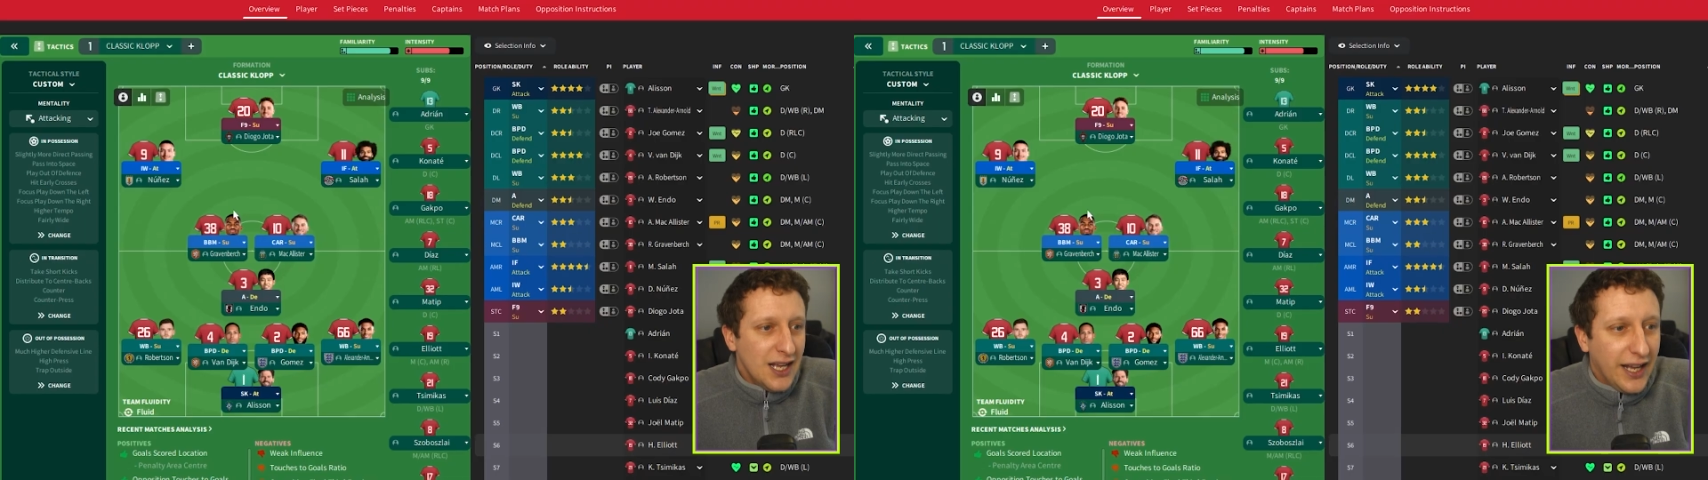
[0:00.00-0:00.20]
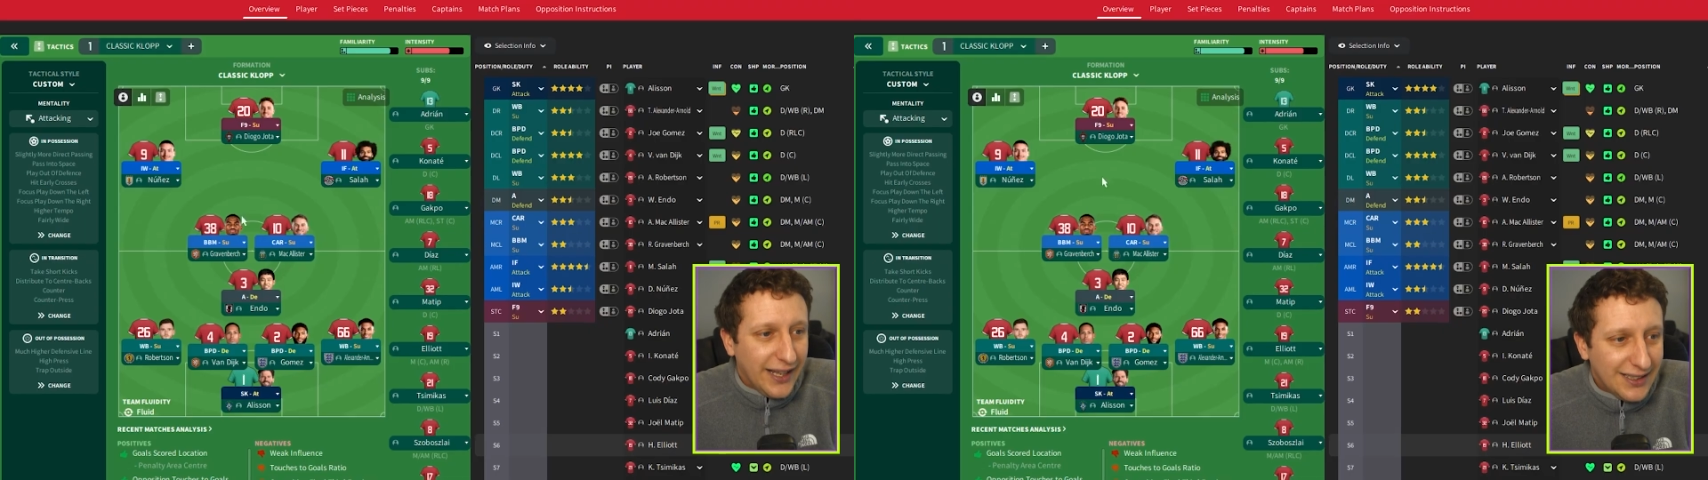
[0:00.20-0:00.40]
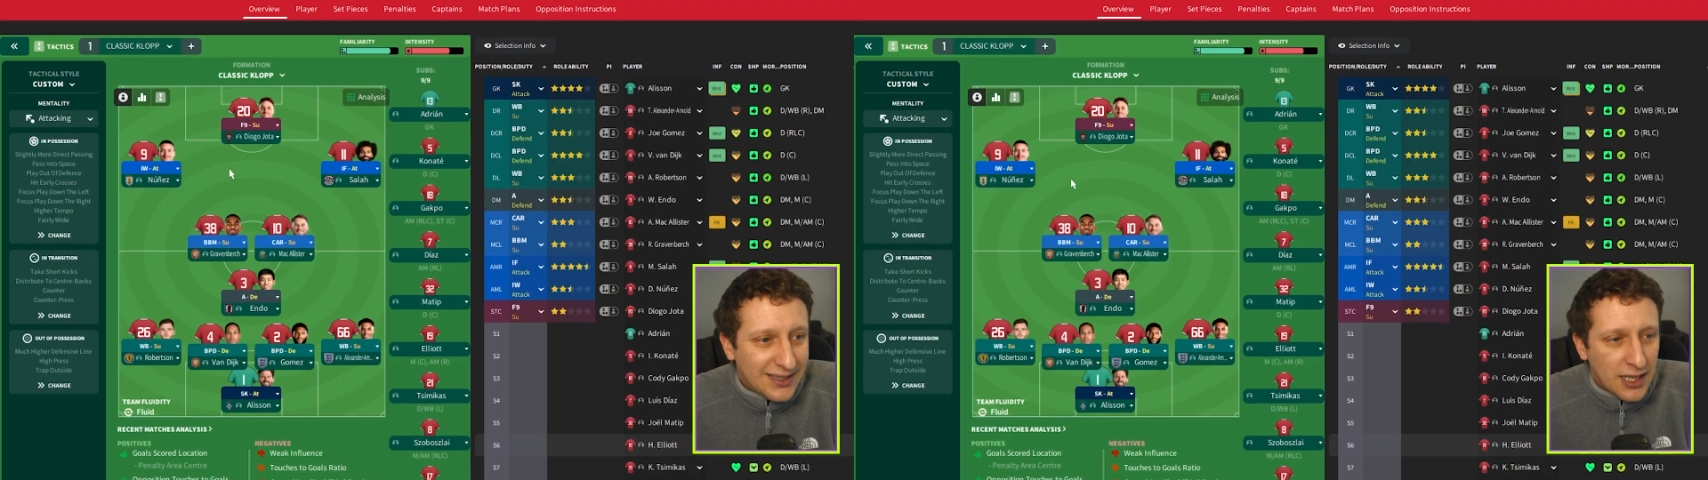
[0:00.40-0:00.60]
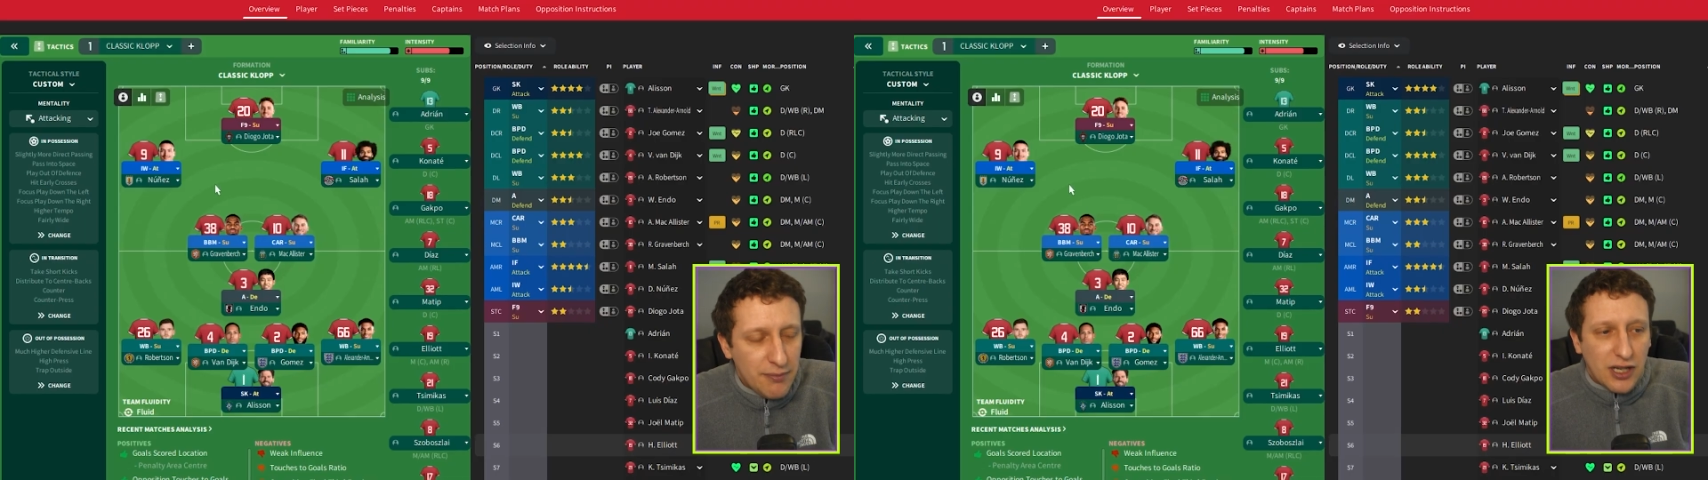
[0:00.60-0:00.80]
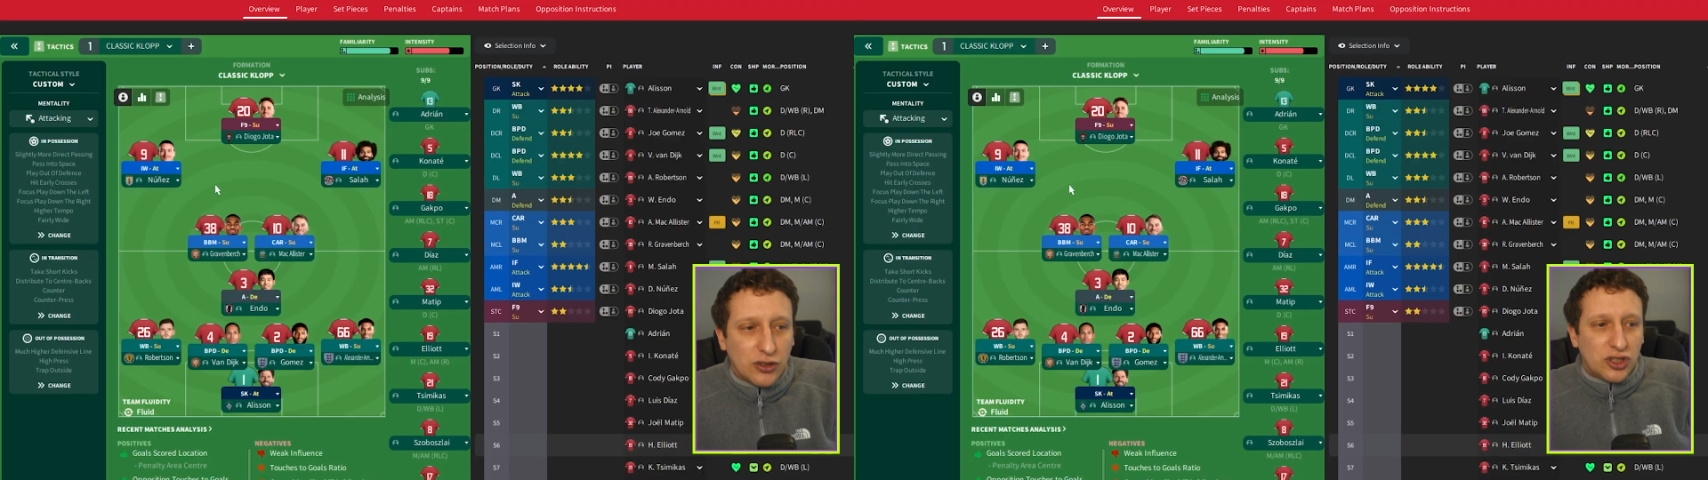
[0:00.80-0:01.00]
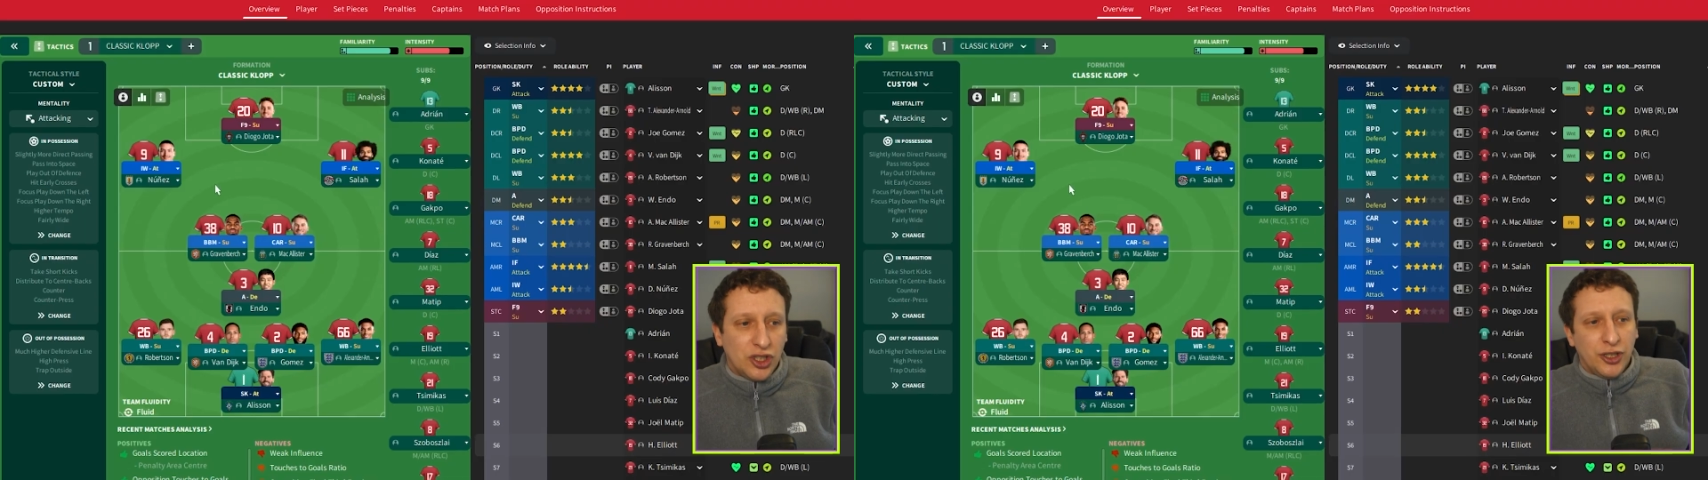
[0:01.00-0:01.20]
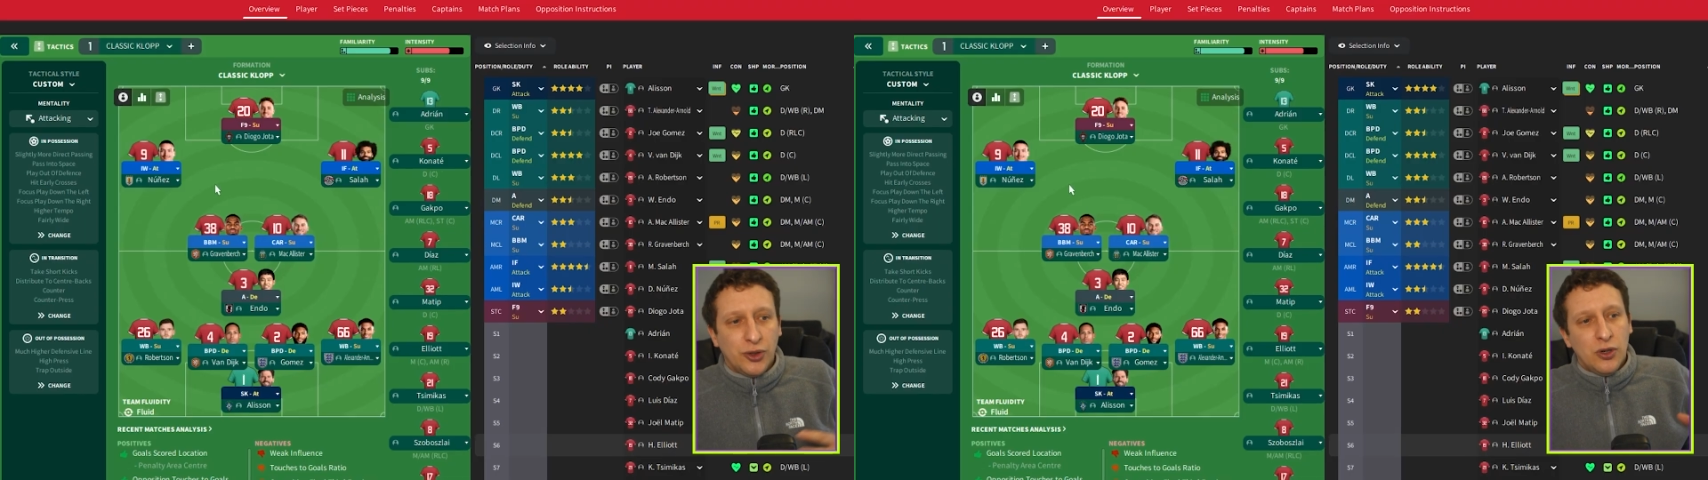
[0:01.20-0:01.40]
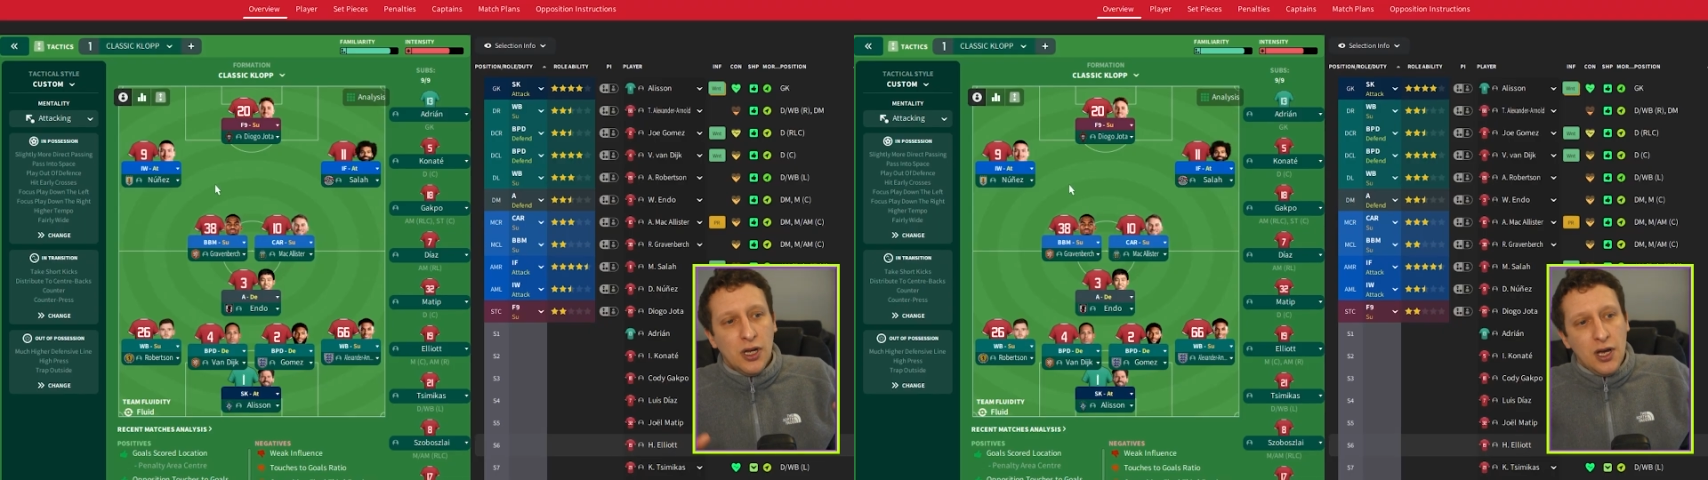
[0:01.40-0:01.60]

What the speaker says: Into the middle two,